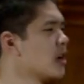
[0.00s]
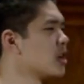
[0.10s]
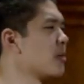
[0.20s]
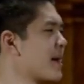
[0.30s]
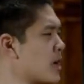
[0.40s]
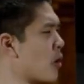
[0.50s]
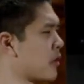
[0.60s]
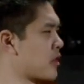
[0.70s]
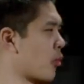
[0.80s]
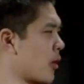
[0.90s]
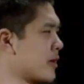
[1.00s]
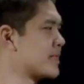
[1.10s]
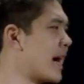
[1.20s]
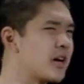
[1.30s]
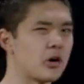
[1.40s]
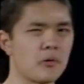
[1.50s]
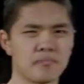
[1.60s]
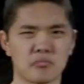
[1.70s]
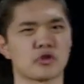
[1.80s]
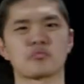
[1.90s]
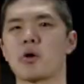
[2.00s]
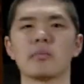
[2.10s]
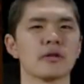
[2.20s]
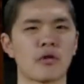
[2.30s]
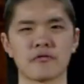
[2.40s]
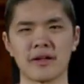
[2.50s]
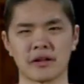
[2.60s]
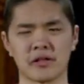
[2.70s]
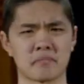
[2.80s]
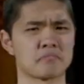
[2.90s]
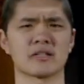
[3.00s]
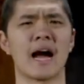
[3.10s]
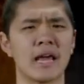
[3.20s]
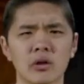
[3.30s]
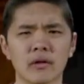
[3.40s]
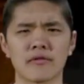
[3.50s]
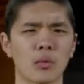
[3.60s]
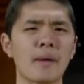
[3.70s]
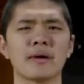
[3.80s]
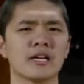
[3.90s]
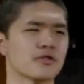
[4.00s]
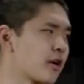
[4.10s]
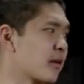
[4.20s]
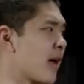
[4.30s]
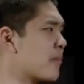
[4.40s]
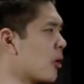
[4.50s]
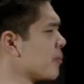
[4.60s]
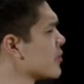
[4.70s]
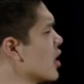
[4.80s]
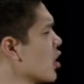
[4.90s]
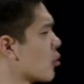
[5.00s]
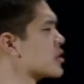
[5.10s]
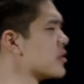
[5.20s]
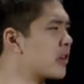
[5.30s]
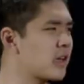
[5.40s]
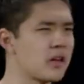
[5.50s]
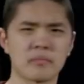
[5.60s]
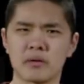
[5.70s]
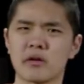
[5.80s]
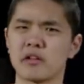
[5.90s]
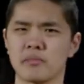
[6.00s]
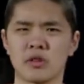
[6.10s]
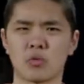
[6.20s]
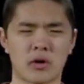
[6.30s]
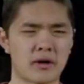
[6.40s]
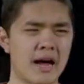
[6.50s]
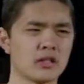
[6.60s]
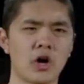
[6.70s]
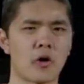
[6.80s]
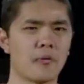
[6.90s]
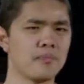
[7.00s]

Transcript: You might notice the word title, which probably reflects the title of the web page, for example, which in this case appears to be the word hello.